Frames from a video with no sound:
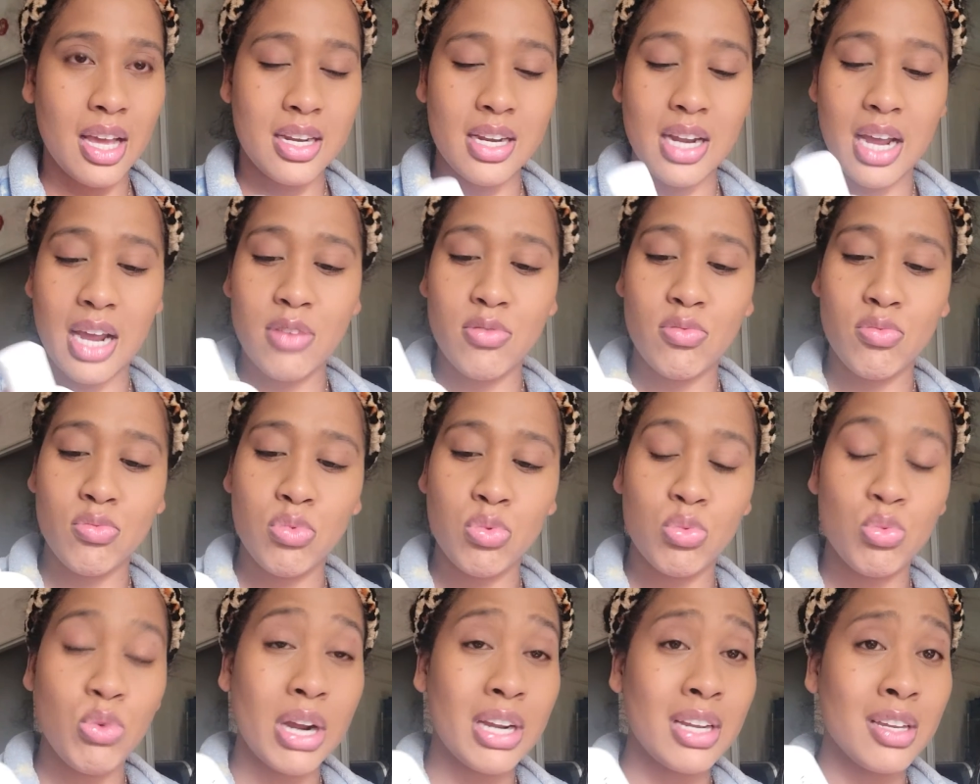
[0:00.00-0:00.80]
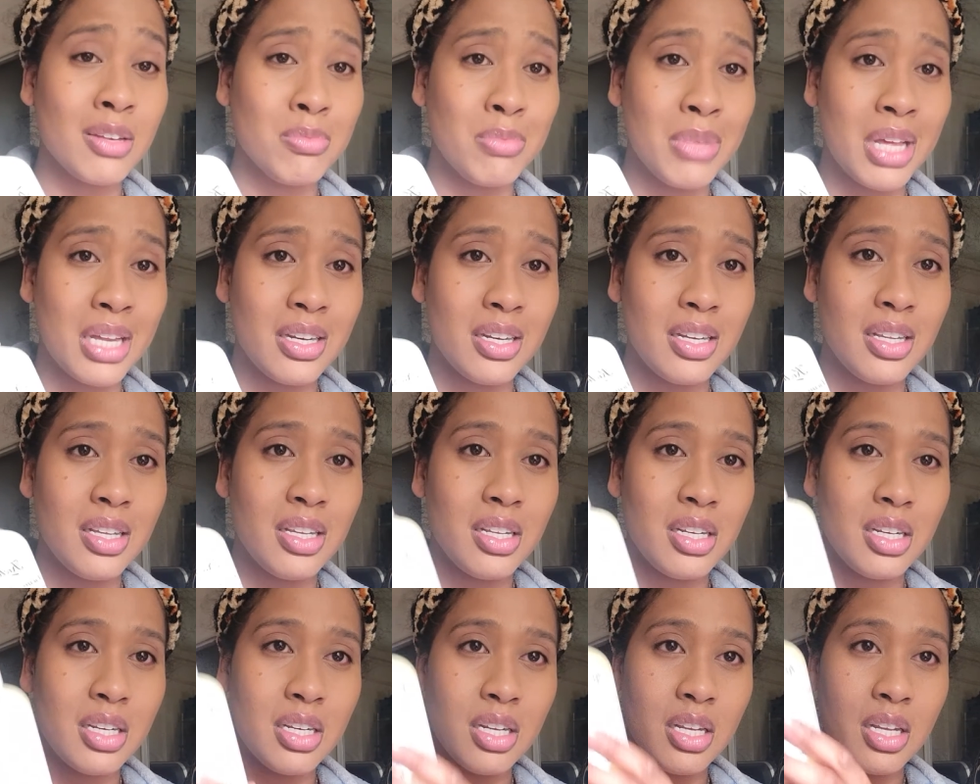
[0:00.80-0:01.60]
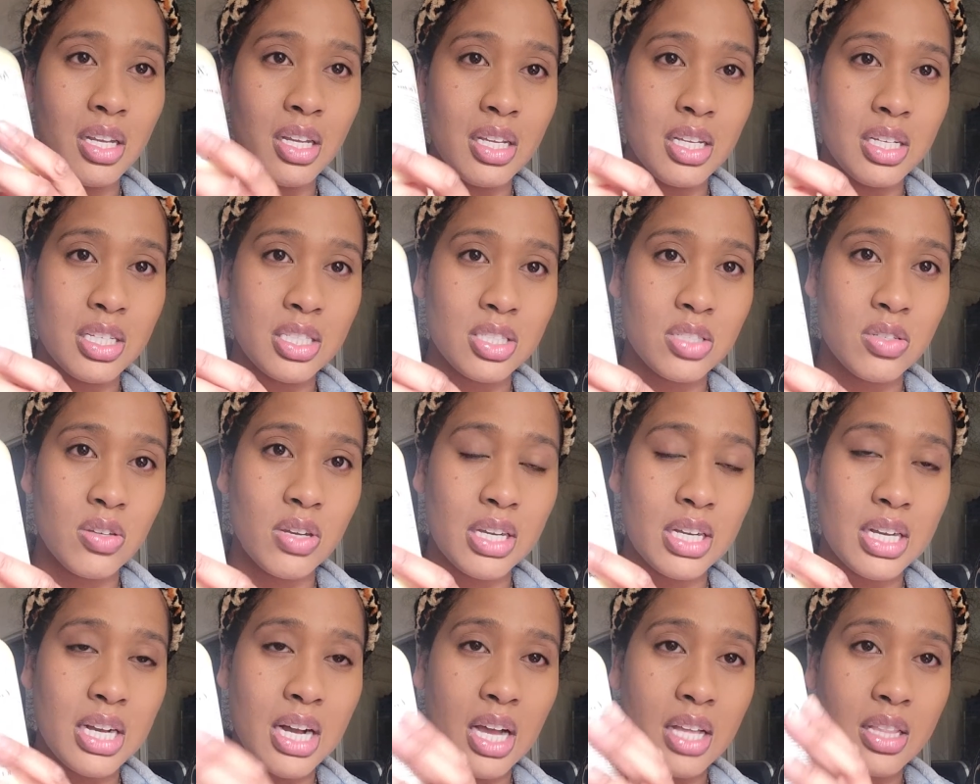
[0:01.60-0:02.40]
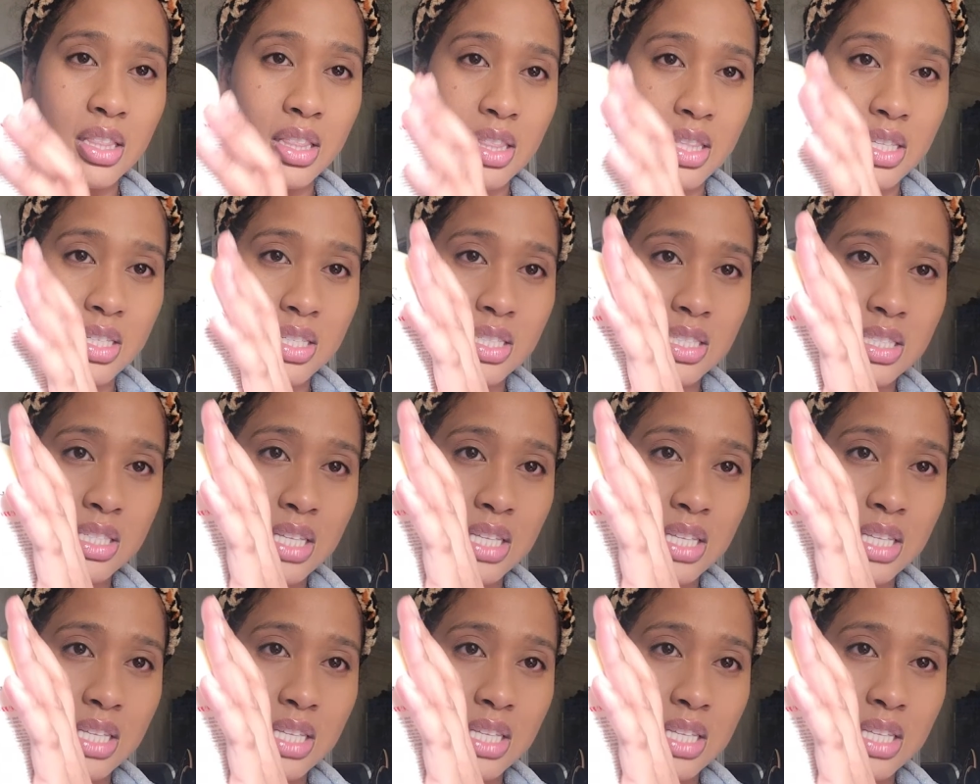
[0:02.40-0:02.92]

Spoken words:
and I recommend it. So I got this